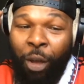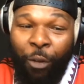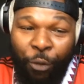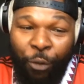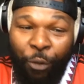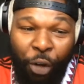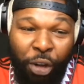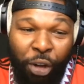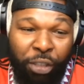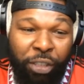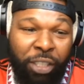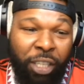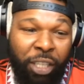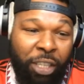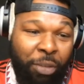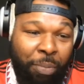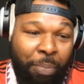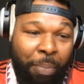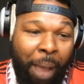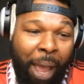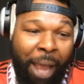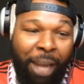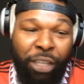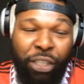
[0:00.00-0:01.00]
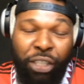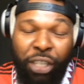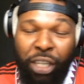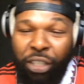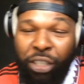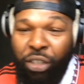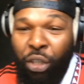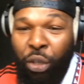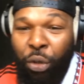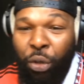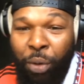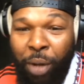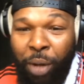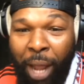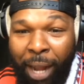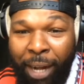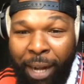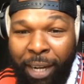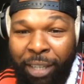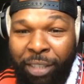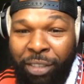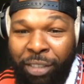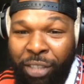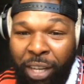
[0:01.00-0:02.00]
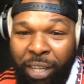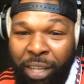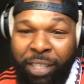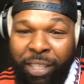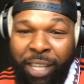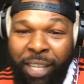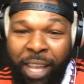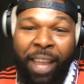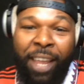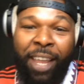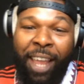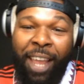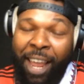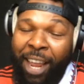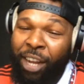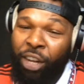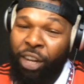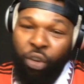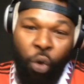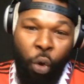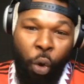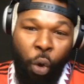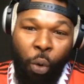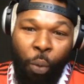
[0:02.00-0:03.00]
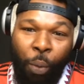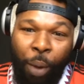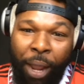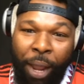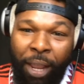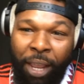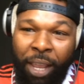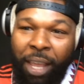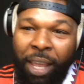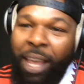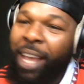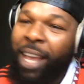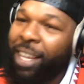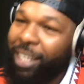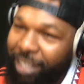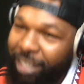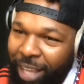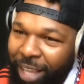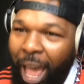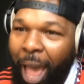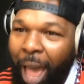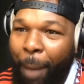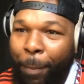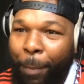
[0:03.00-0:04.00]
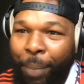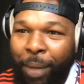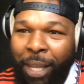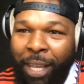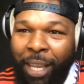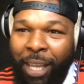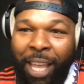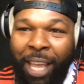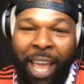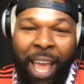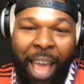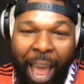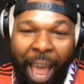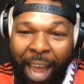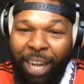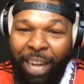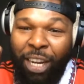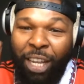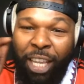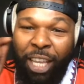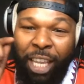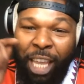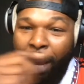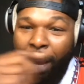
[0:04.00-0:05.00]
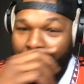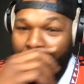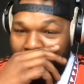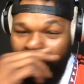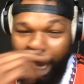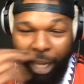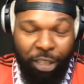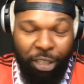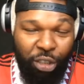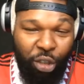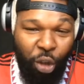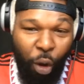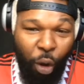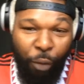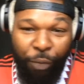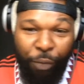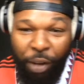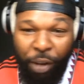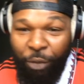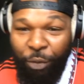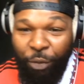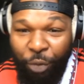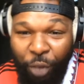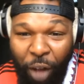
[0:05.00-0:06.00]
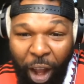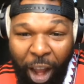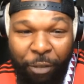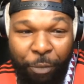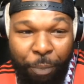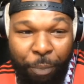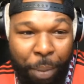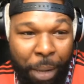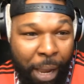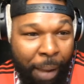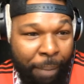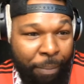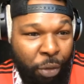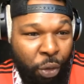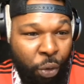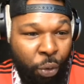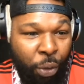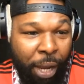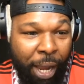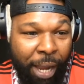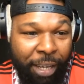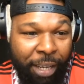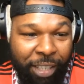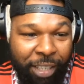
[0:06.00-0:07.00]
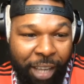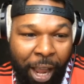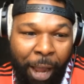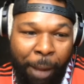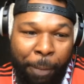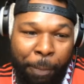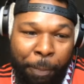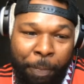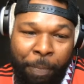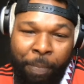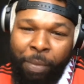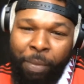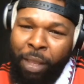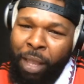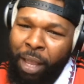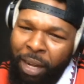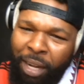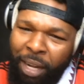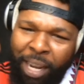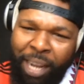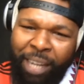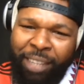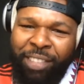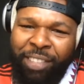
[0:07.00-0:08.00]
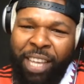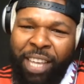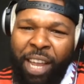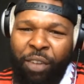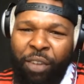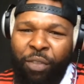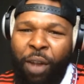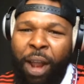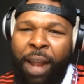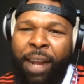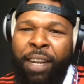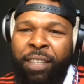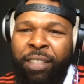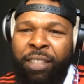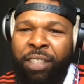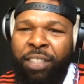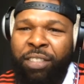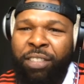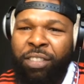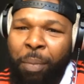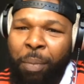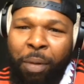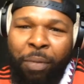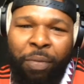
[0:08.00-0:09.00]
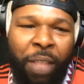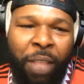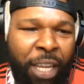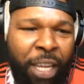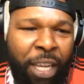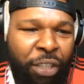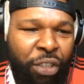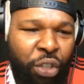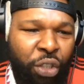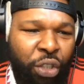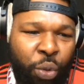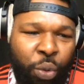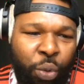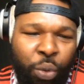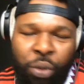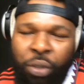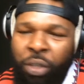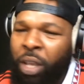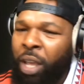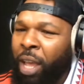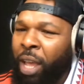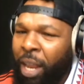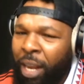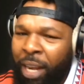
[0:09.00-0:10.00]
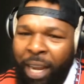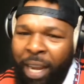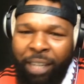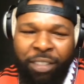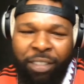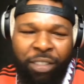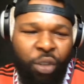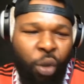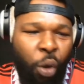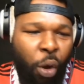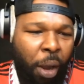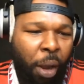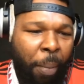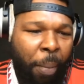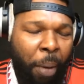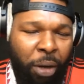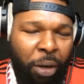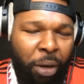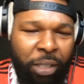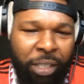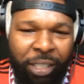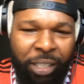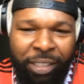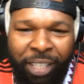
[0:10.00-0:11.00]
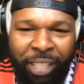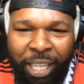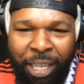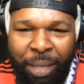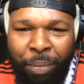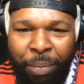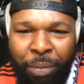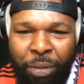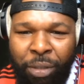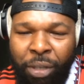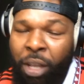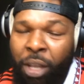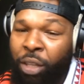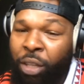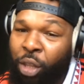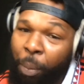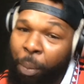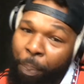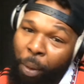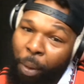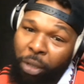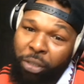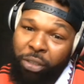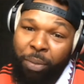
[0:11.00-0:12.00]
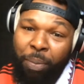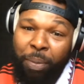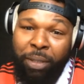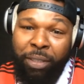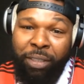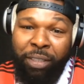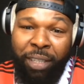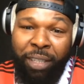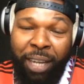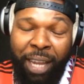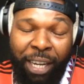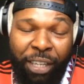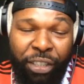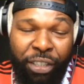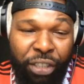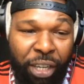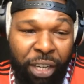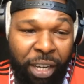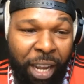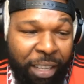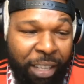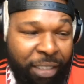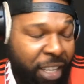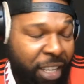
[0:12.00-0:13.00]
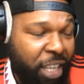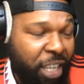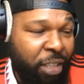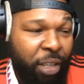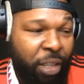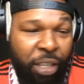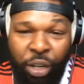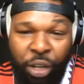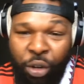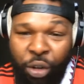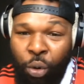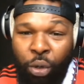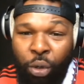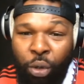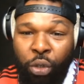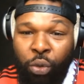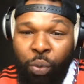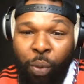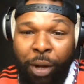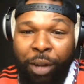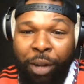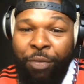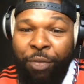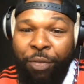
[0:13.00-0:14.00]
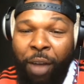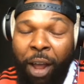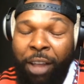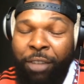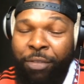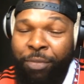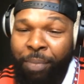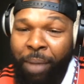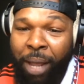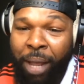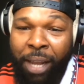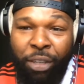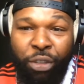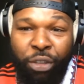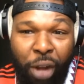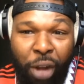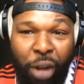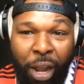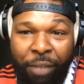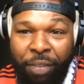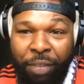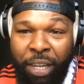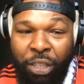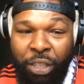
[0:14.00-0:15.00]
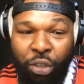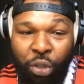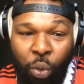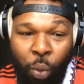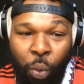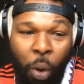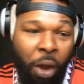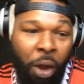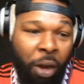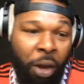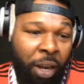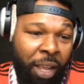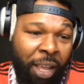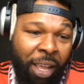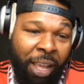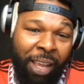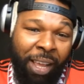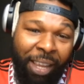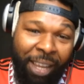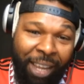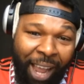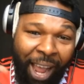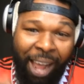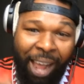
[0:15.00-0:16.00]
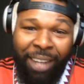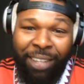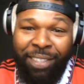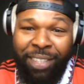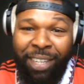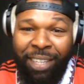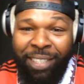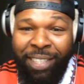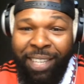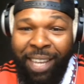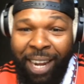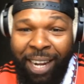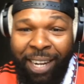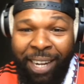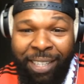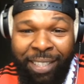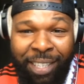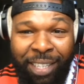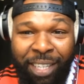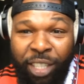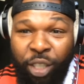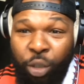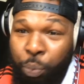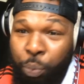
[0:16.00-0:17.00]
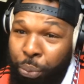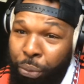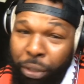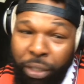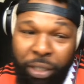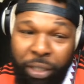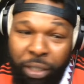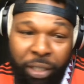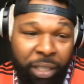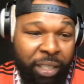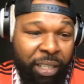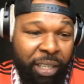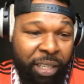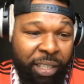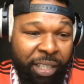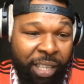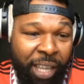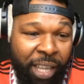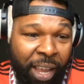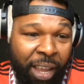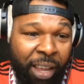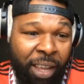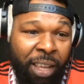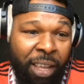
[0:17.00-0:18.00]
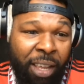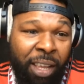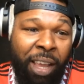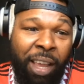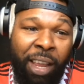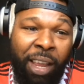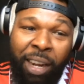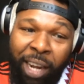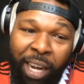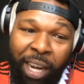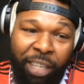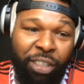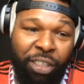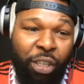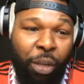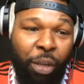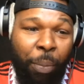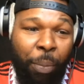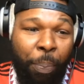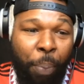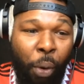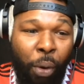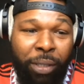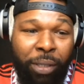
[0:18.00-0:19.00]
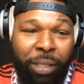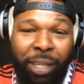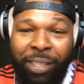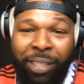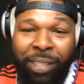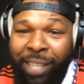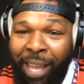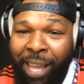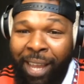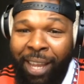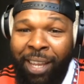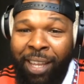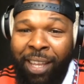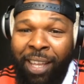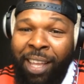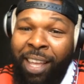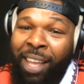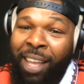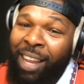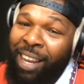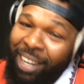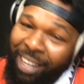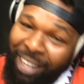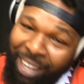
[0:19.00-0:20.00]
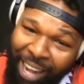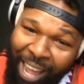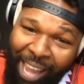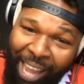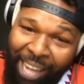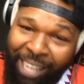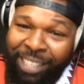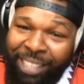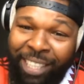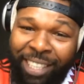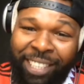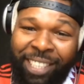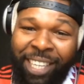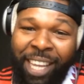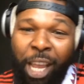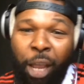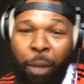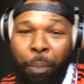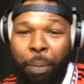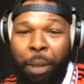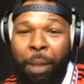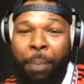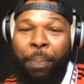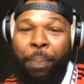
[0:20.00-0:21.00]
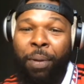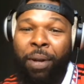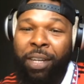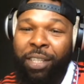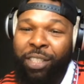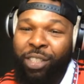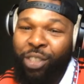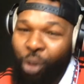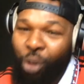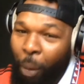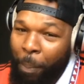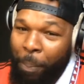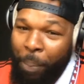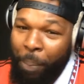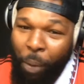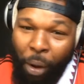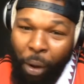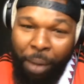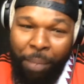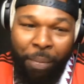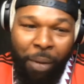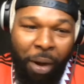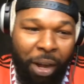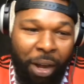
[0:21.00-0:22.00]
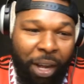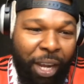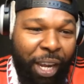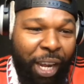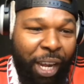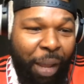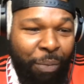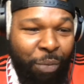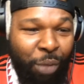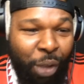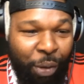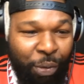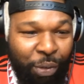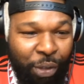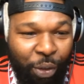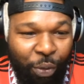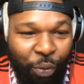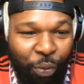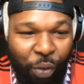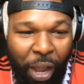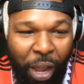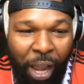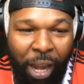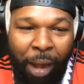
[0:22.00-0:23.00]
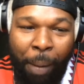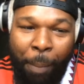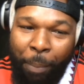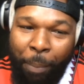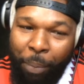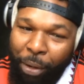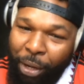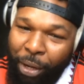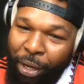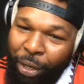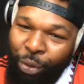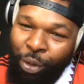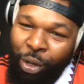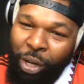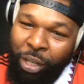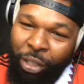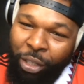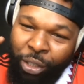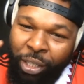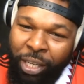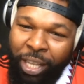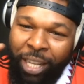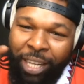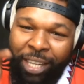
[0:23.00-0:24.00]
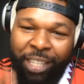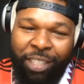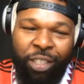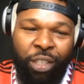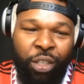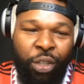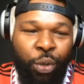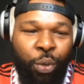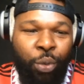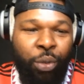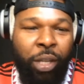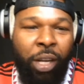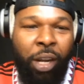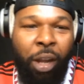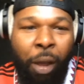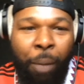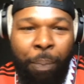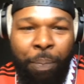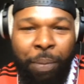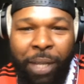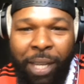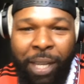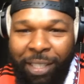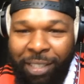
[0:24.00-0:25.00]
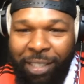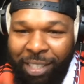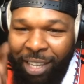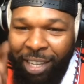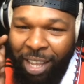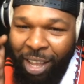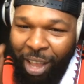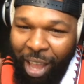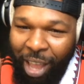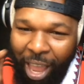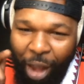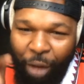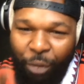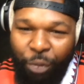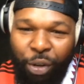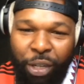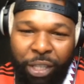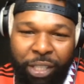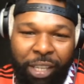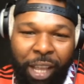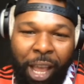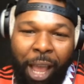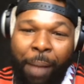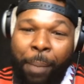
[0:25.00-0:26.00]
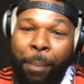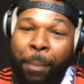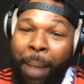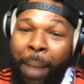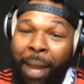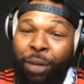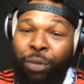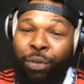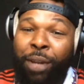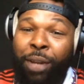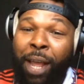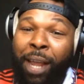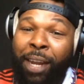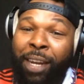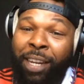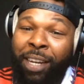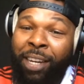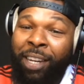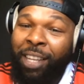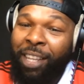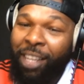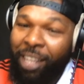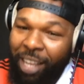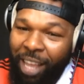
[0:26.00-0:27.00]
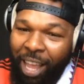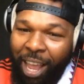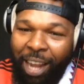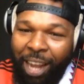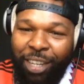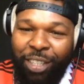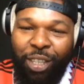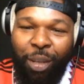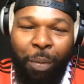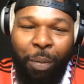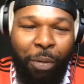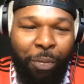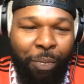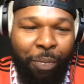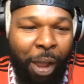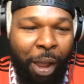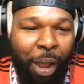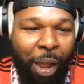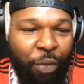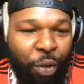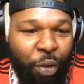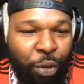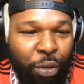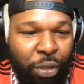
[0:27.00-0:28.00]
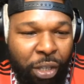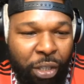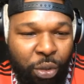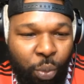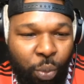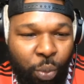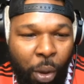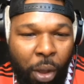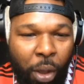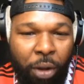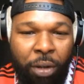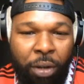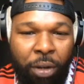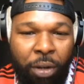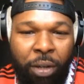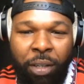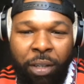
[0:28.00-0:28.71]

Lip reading: versus Manchester United today in Norway is happening, and the game kicks off at 5 p.m. UK time. Let's get right into some of the issues. Let's talk about the teams, the possible selection as the 25-man traveling squad. Guys, let's get into this. Preseason is here. Let's support the thing. Like the thing, people. It's your boy Mark, an MUFC fan. I'm bringing you the latest news and updates every time. Man United and some of my views as well.